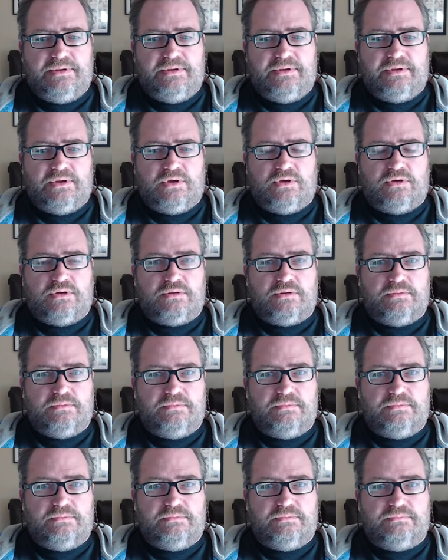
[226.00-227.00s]
oh,
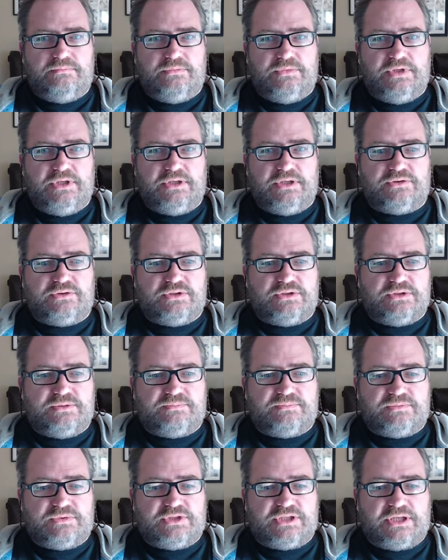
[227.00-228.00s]
the
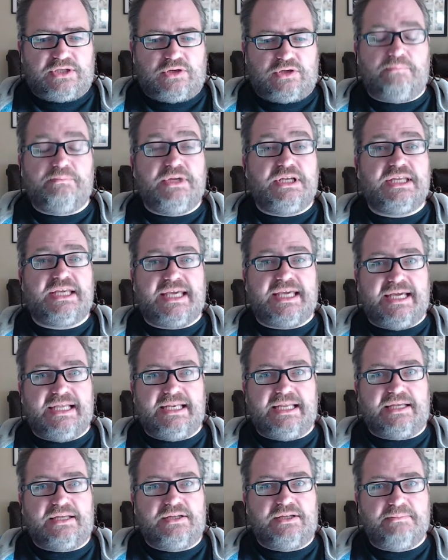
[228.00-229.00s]
sitcom, Mindy
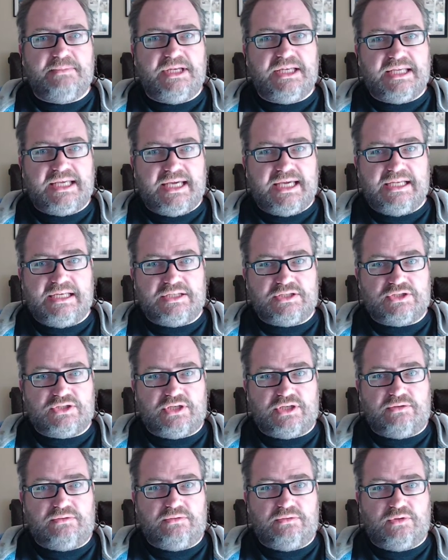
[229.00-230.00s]
Kaling, the Mindy Kaling
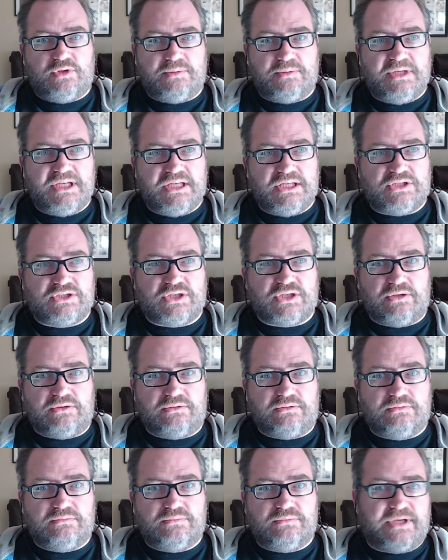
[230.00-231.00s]
show, or the Mindy show,
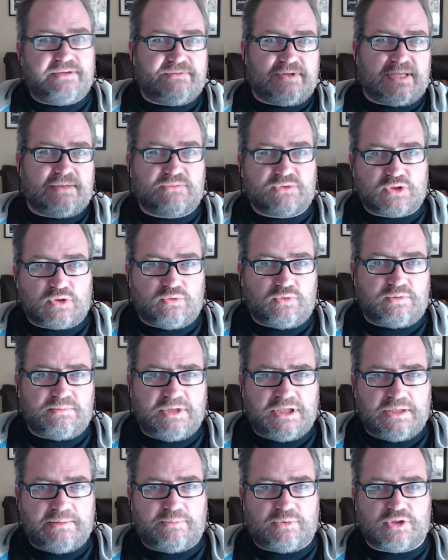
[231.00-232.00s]
whatever that was called, the
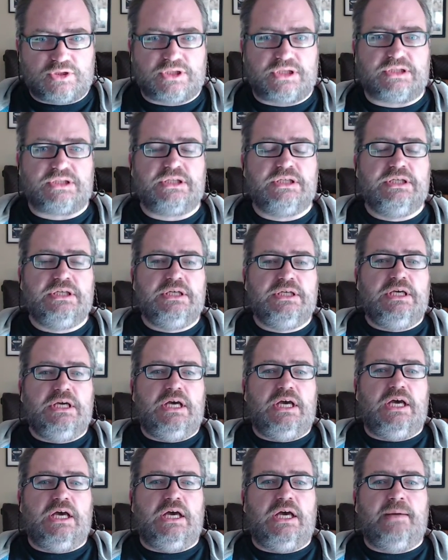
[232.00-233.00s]
Mindy Project.
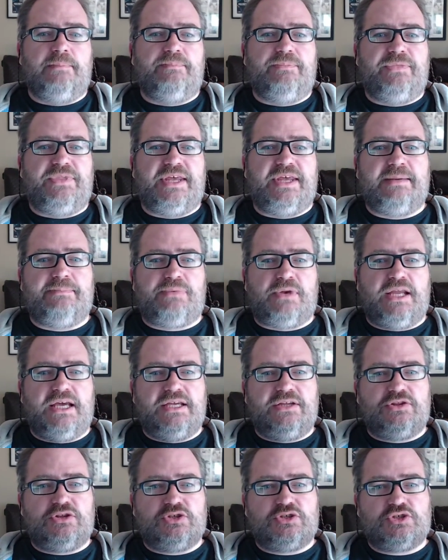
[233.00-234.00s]
They
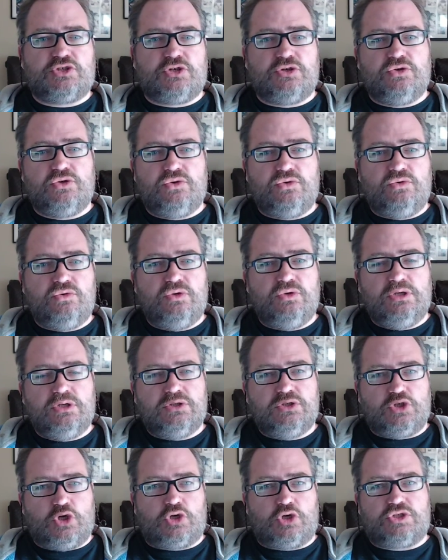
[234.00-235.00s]
played the two
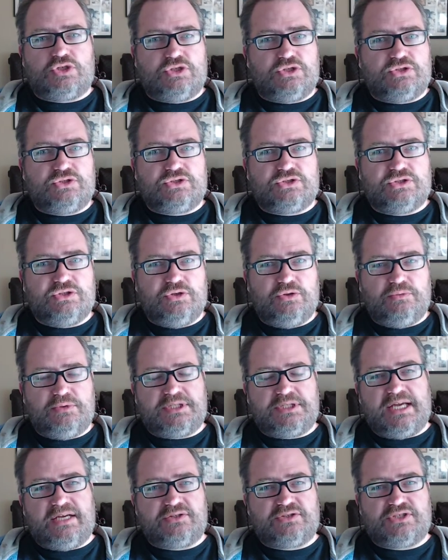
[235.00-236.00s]
doctors who were
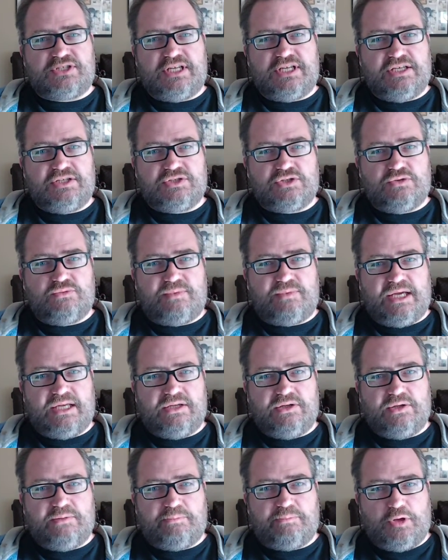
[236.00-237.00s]
downstairs, who
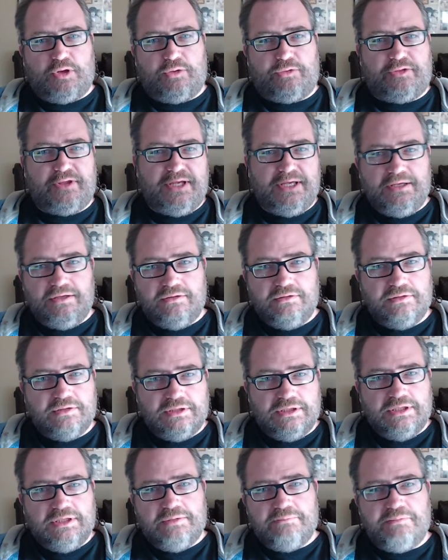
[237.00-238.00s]
ran the birthing
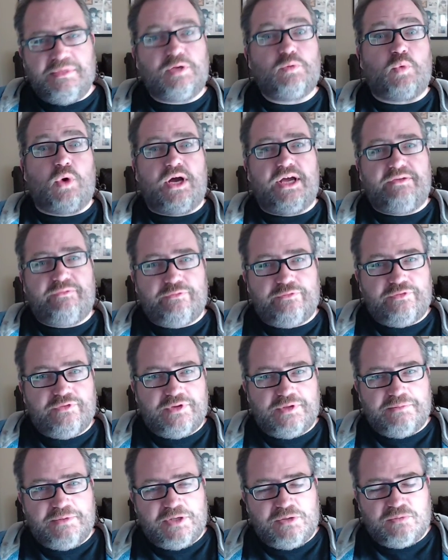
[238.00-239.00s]
midwife,
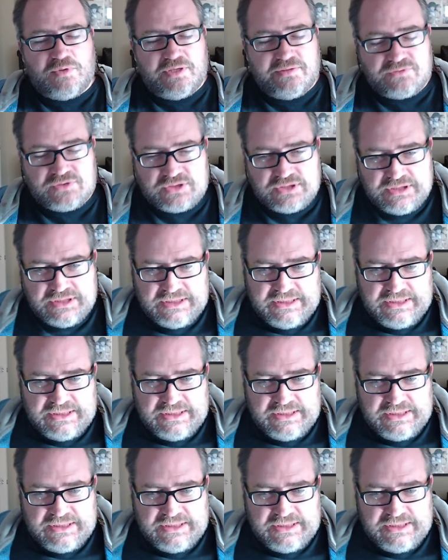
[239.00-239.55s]
the midwives.